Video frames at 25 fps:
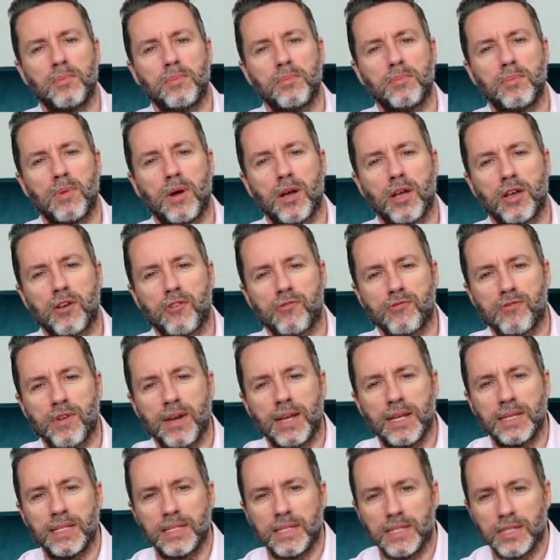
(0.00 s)

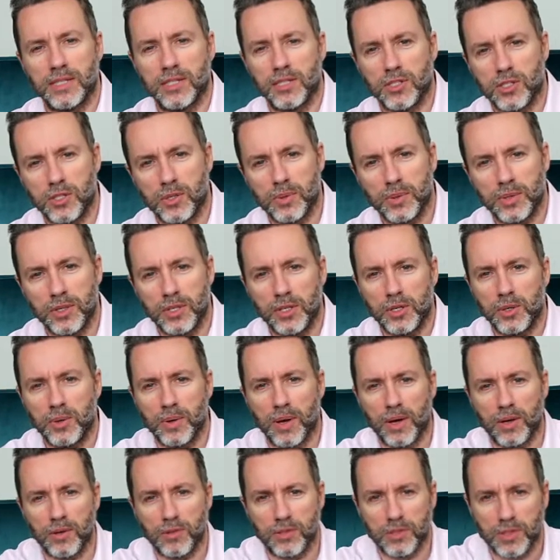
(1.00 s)
migrated to a new
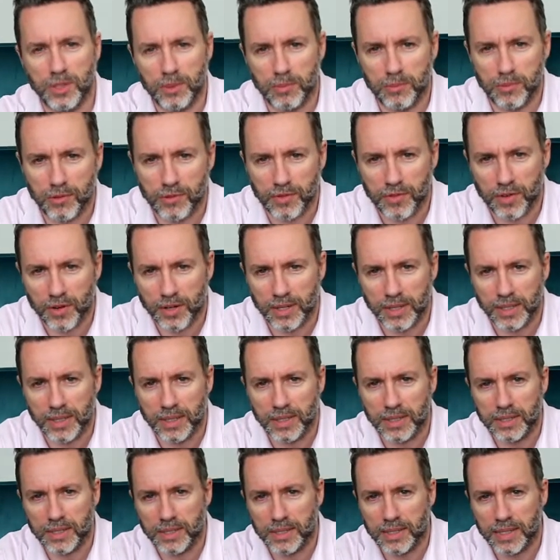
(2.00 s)
hosting provider.
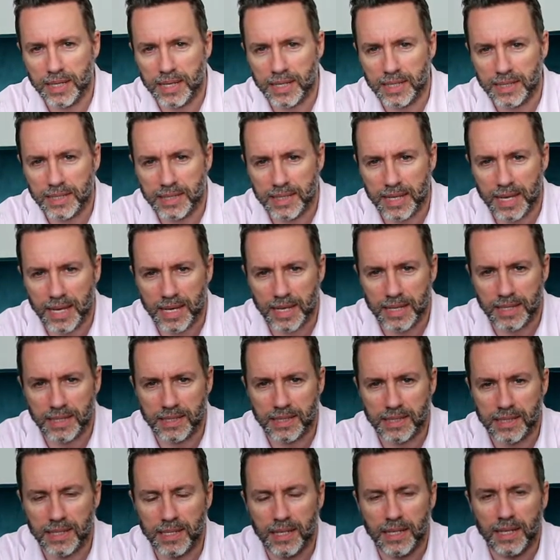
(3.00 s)
So that's
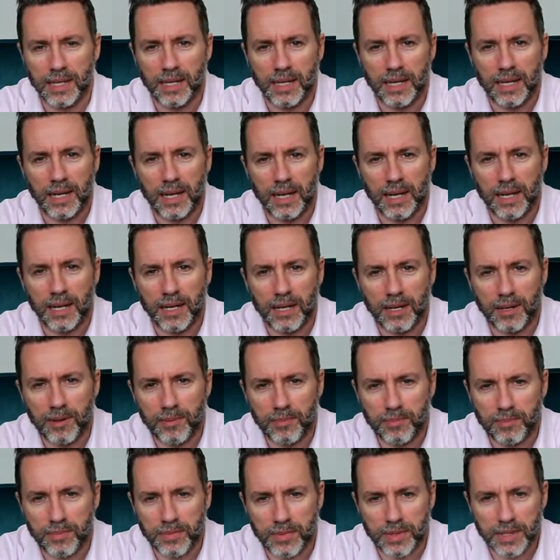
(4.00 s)
that.
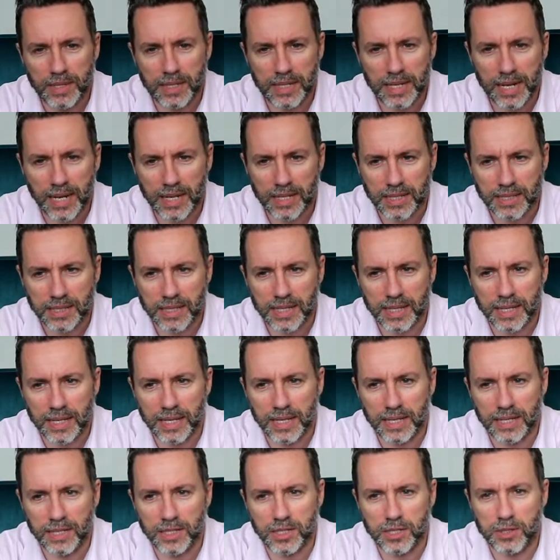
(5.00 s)
The next thing
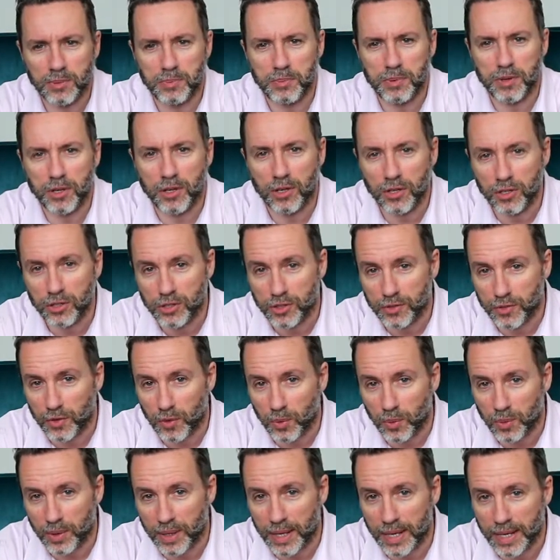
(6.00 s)
is, because of
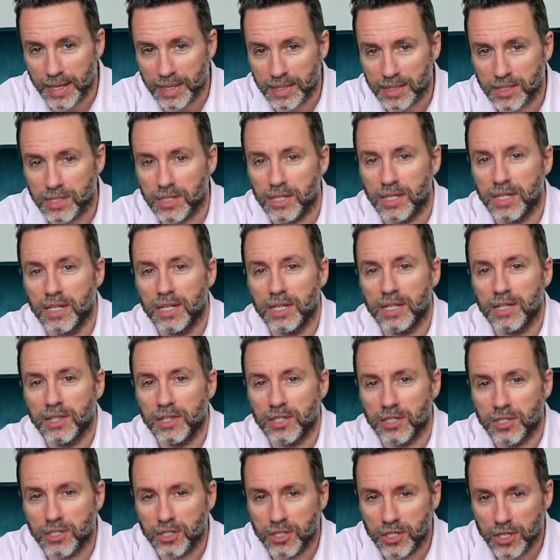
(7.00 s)
all that,
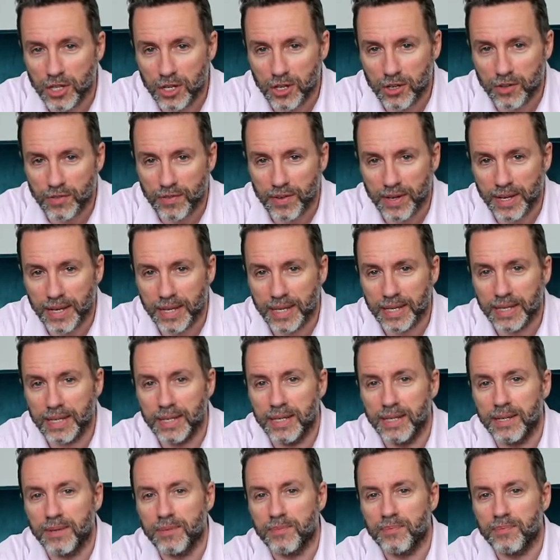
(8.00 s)
the survey...